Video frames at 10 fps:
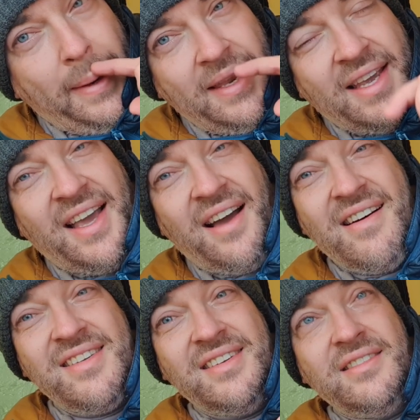you
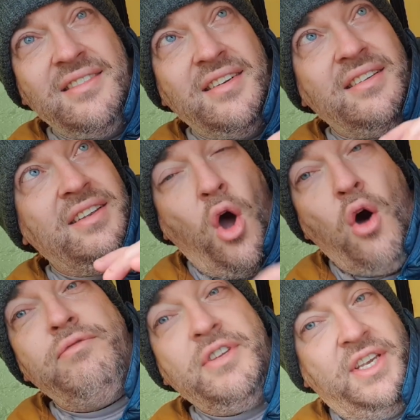
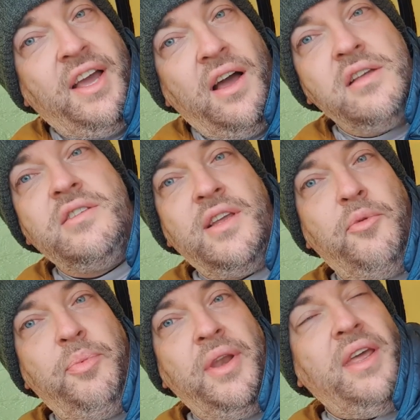obviously can't sit up in